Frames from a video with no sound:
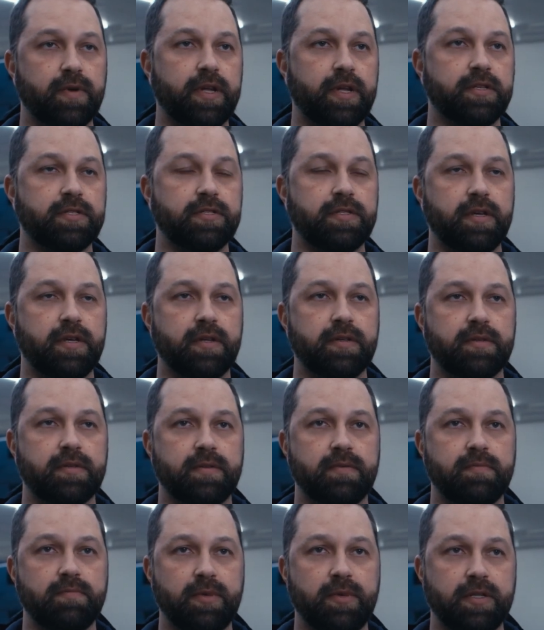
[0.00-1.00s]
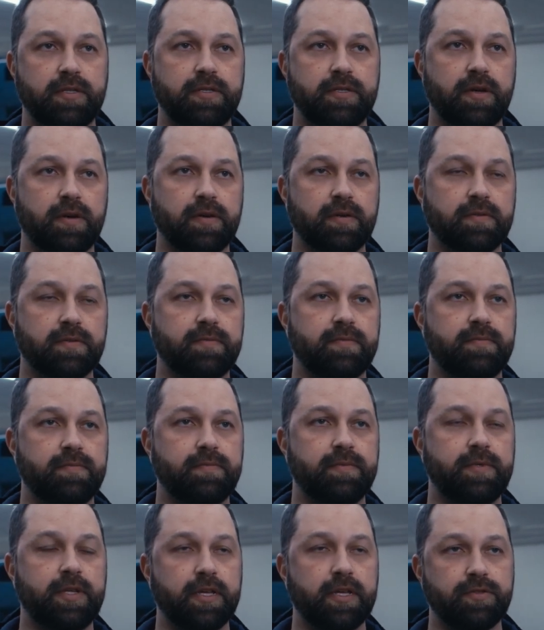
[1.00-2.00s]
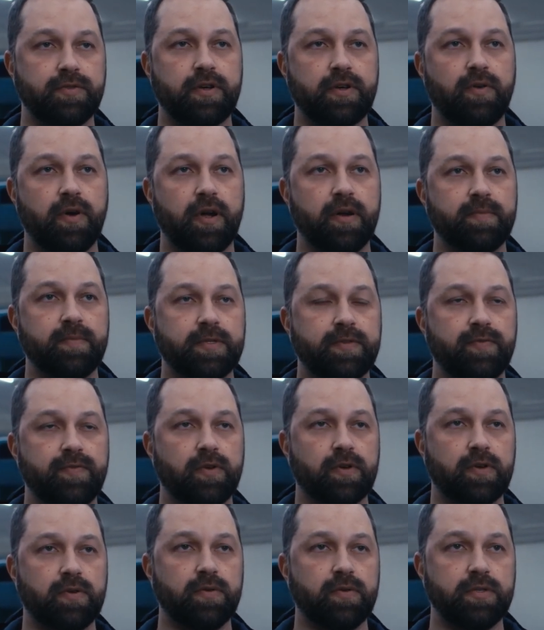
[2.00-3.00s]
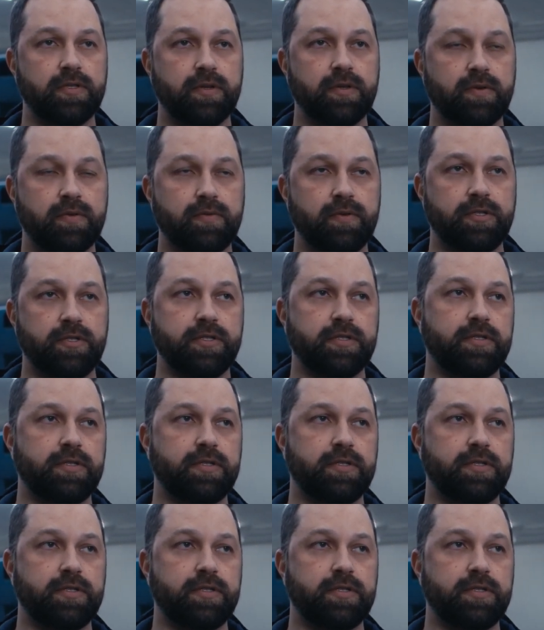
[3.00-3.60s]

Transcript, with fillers: range that meets our test requirements for a cold soak, which